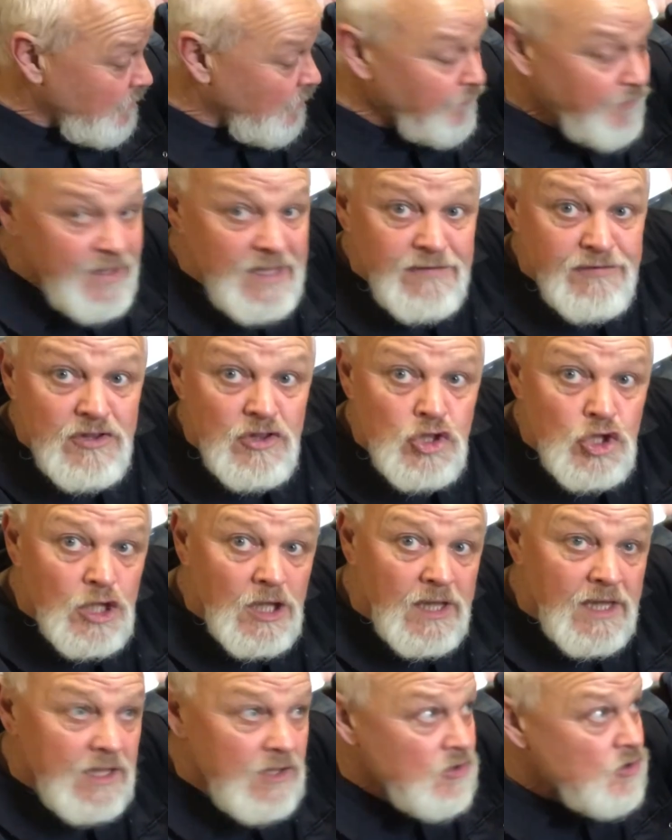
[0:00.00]
I've even
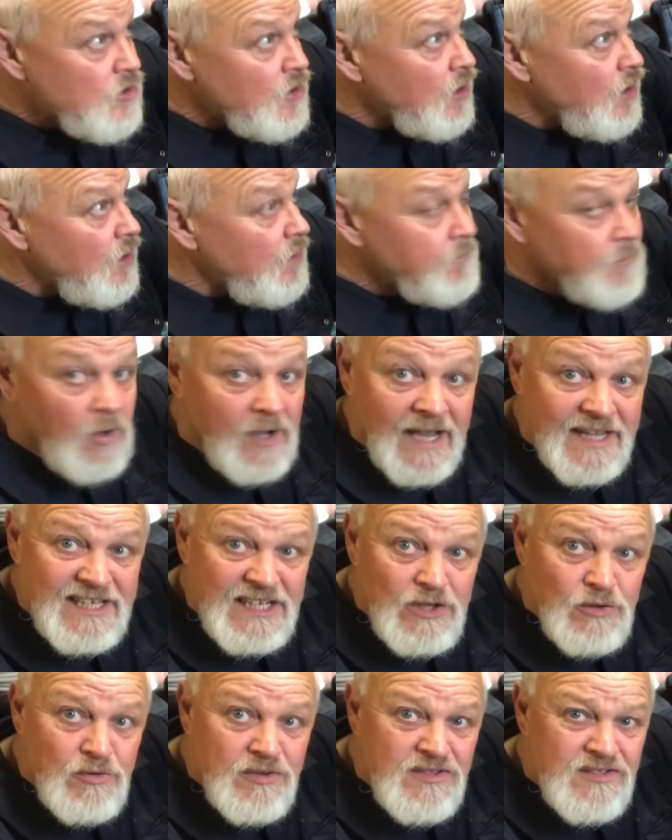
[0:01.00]
changed, I had a
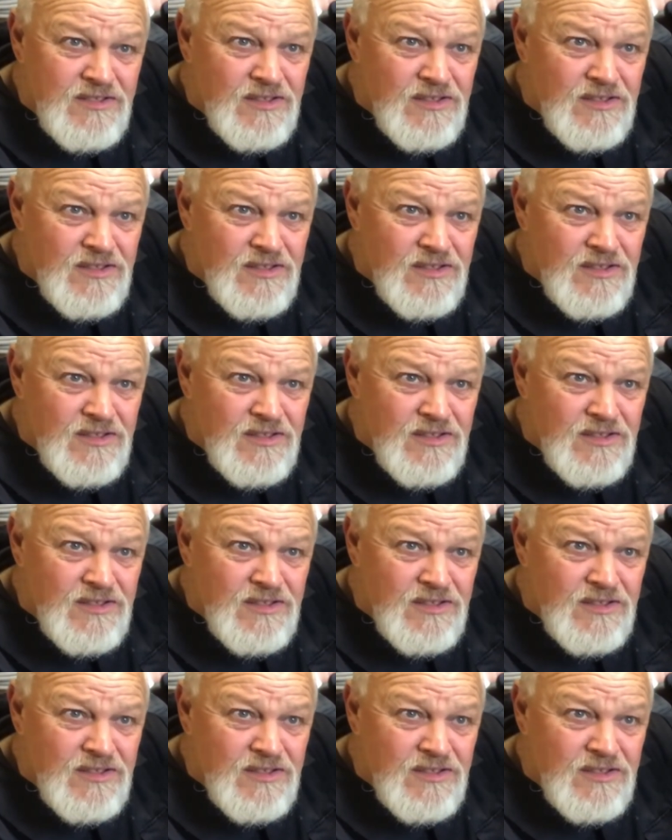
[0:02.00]
little